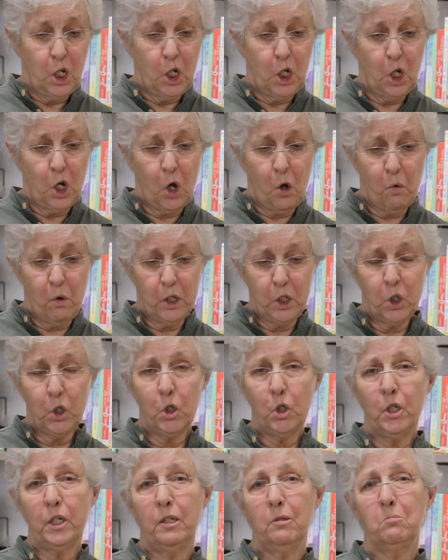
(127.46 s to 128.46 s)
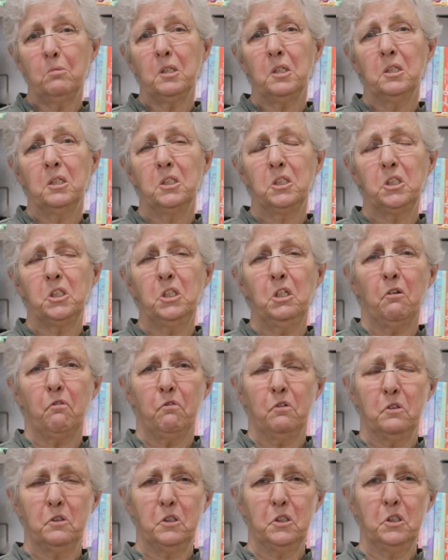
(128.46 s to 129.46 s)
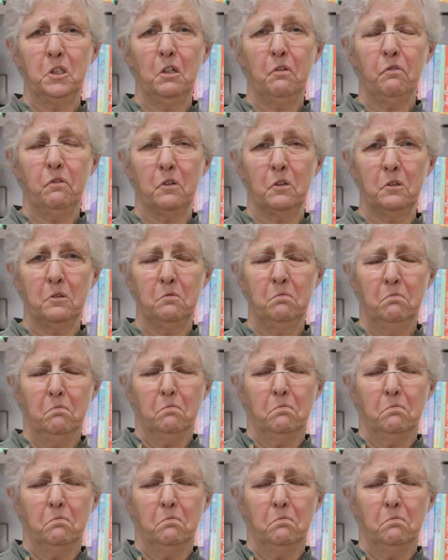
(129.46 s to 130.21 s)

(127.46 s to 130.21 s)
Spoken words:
No one heard him sniffle, sniffle.